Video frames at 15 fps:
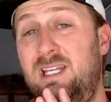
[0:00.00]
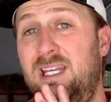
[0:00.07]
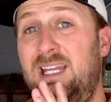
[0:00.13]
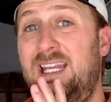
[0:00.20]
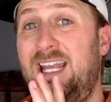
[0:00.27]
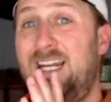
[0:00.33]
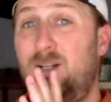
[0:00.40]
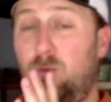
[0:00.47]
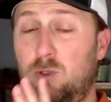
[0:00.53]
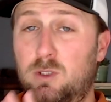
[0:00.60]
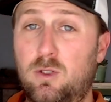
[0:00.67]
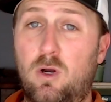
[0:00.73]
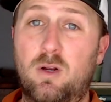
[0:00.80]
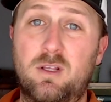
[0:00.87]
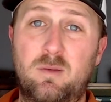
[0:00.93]
and it will
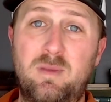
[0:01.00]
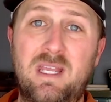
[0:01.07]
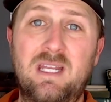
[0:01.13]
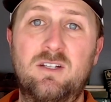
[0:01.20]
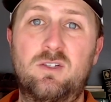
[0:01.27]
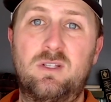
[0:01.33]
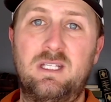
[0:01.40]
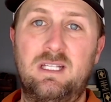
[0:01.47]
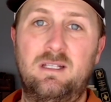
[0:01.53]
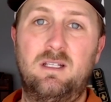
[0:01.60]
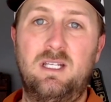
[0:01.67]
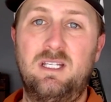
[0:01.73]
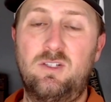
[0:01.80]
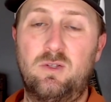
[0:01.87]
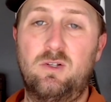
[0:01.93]
log them
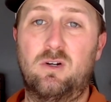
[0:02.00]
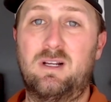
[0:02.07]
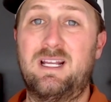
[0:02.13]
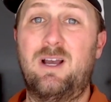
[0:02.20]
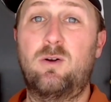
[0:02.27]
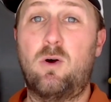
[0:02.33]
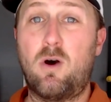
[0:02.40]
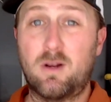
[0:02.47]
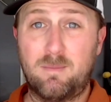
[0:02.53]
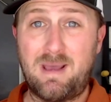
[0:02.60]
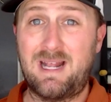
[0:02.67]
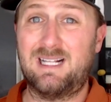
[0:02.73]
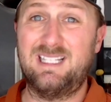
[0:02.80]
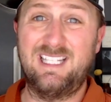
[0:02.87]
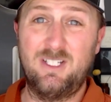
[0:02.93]
into their account
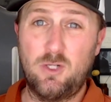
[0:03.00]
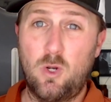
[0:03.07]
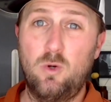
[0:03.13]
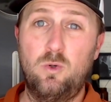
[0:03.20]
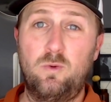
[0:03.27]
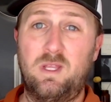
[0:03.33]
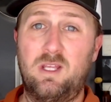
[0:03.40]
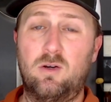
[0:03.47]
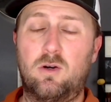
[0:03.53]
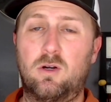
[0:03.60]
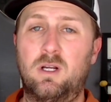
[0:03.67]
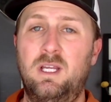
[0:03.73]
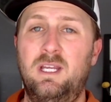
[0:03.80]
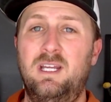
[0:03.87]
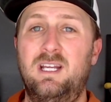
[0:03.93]
automatically and know who they
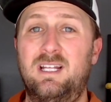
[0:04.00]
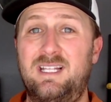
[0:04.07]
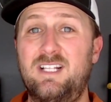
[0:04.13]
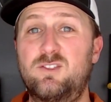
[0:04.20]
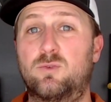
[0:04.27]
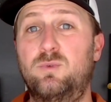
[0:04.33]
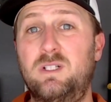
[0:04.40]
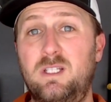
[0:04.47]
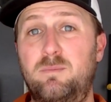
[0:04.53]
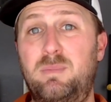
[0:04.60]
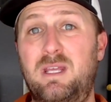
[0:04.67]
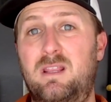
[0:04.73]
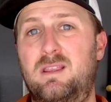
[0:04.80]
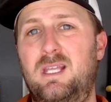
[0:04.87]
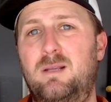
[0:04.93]
are. And that's a really
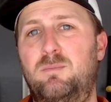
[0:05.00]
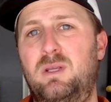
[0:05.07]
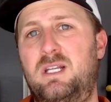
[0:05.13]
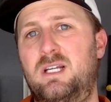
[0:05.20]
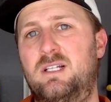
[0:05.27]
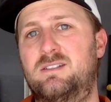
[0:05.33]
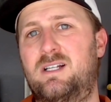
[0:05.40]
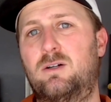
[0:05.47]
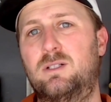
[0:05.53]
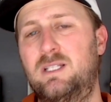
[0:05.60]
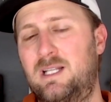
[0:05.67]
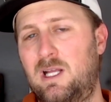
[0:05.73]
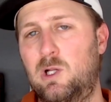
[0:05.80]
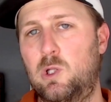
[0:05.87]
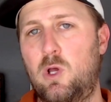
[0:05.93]
big thing because our
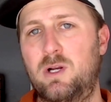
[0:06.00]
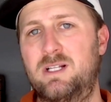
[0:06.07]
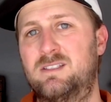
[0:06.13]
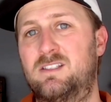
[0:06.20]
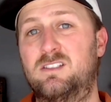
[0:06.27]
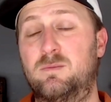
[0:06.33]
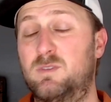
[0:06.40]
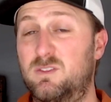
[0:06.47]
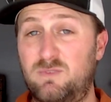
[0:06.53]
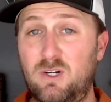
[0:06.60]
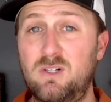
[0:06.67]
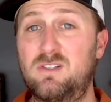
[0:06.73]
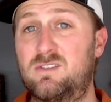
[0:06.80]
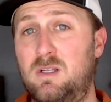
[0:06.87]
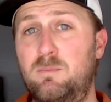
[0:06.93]
login system is
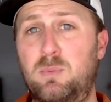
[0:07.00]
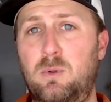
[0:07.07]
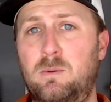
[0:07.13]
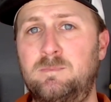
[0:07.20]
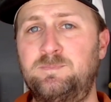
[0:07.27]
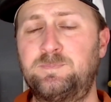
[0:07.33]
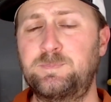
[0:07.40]
very simple.